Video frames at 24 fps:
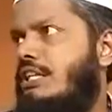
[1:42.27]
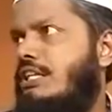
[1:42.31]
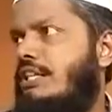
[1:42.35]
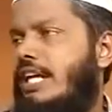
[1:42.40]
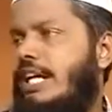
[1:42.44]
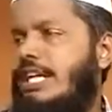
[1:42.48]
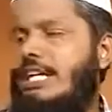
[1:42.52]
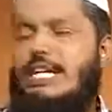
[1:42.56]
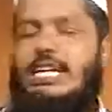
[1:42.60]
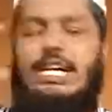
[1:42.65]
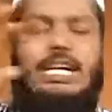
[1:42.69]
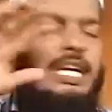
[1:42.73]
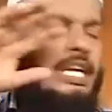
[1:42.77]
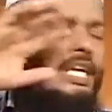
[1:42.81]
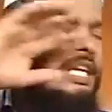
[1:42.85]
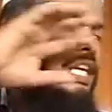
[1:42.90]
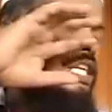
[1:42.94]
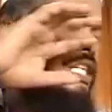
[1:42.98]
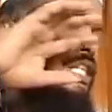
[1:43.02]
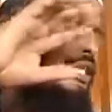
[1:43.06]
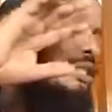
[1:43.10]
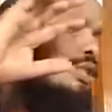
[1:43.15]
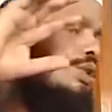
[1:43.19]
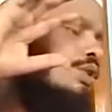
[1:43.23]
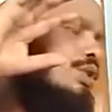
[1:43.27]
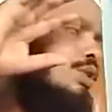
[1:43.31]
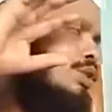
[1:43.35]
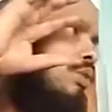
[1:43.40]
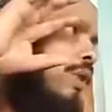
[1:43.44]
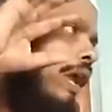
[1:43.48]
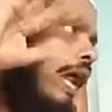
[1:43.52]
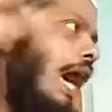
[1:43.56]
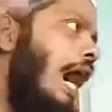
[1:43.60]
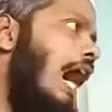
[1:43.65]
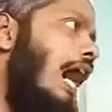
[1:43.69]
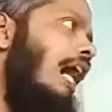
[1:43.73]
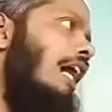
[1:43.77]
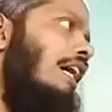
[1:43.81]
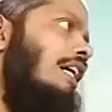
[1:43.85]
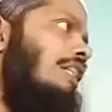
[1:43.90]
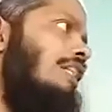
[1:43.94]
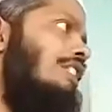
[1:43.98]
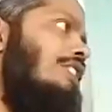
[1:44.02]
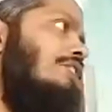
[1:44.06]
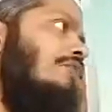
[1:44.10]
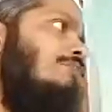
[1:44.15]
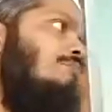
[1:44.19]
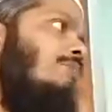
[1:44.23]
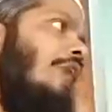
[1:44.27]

then his salah, his